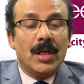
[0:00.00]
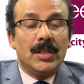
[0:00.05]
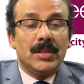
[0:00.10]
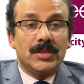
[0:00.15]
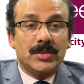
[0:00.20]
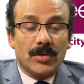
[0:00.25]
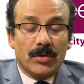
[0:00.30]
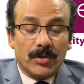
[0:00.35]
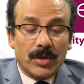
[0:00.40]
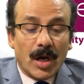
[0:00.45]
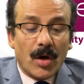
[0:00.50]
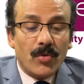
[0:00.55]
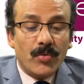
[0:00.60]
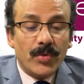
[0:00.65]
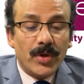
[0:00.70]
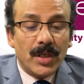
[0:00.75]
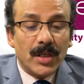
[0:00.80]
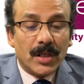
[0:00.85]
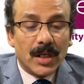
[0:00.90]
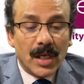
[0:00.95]
So now
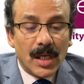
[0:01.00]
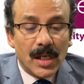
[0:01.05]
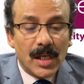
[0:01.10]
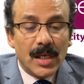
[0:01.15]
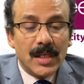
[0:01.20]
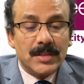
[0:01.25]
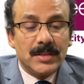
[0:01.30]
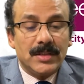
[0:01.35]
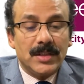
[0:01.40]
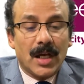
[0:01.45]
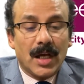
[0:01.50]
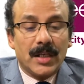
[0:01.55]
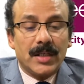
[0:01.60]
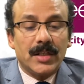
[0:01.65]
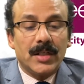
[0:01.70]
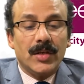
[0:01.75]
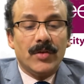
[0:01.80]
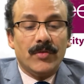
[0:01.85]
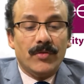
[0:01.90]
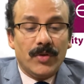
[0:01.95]
we realize that
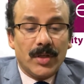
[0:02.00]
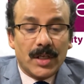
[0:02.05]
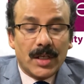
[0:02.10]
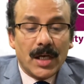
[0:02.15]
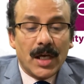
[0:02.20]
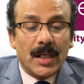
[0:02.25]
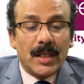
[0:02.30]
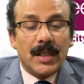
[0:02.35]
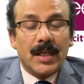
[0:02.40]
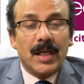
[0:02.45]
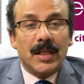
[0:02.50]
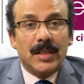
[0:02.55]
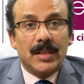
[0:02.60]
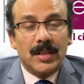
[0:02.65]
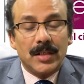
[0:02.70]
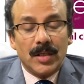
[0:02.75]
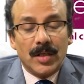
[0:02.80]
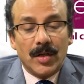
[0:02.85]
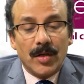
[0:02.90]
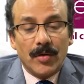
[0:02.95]
we can get
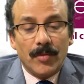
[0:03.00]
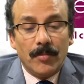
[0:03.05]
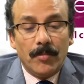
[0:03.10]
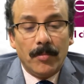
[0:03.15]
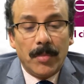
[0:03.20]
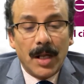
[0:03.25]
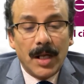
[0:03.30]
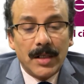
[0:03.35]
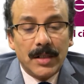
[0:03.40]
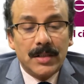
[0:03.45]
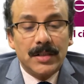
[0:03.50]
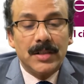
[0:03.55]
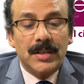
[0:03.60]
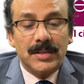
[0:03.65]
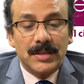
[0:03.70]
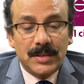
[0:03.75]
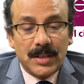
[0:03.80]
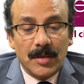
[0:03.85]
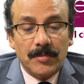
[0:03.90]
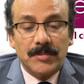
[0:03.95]
blood
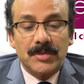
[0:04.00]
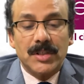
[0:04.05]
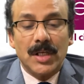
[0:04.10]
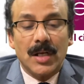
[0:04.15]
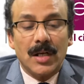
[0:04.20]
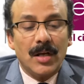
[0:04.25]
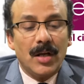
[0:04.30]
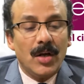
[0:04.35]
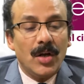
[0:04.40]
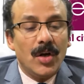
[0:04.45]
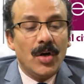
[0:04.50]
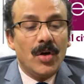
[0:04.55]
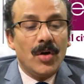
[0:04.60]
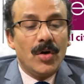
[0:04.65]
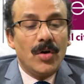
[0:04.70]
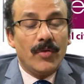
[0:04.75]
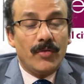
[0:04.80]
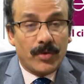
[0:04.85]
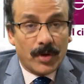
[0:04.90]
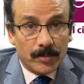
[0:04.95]
stem cell
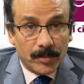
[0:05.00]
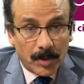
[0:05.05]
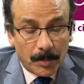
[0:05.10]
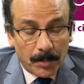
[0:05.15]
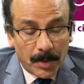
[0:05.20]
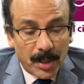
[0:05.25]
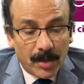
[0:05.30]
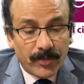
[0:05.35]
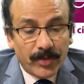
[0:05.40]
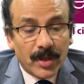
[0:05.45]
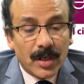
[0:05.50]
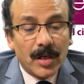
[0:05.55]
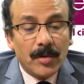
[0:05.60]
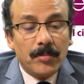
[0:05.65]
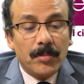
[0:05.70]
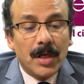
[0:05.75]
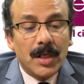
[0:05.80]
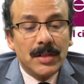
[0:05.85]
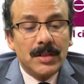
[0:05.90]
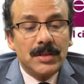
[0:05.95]
from the peripheral
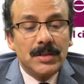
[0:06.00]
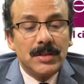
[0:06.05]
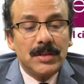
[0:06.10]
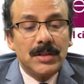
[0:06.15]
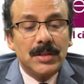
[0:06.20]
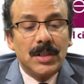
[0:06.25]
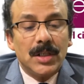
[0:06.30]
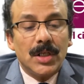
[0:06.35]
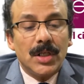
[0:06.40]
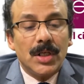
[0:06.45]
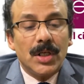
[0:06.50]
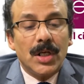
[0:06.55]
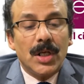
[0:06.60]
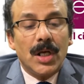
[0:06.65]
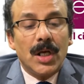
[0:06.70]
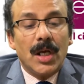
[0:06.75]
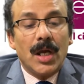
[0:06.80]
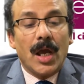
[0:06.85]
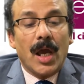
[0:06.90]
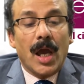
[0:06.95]
blood,
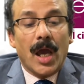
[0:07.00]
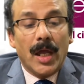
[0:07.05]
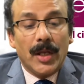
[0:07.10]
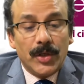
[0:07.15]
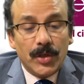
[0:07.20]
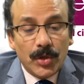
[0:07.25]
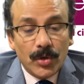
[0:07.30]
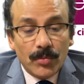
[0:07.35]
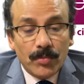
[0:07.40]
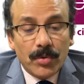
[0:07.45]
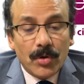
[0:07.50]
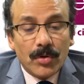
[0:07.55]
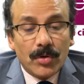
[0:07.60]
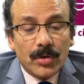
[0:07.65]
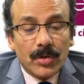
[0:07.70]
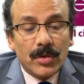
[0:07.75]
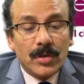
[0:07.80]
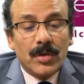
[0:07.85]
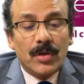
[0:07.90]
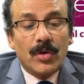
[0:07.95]
a
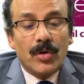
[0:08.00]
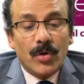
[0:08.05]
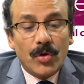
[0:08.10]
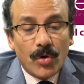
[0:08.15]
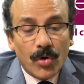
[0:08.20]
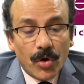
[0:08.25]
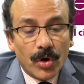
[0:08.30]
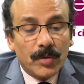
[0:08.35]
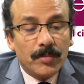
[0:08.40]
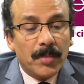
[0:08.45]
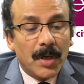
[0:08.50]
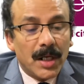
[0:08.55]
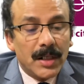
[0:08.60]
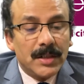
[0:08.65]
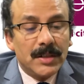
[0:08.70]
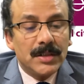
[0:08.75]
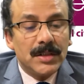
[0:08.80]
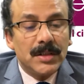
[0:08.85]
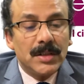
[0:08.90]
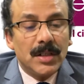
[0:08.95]
newborn cord blood.